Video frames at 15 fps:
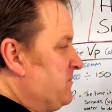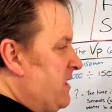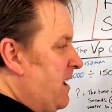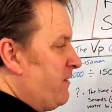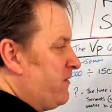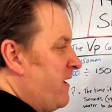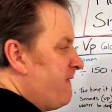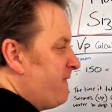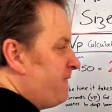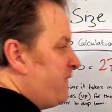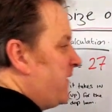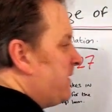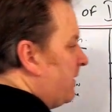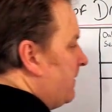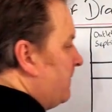Now that
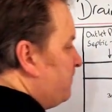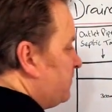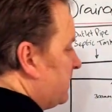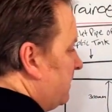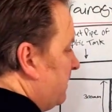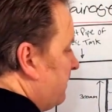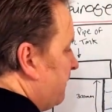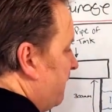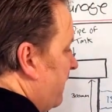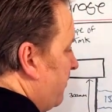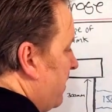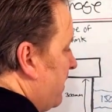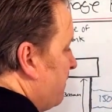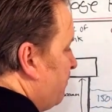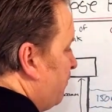figure is very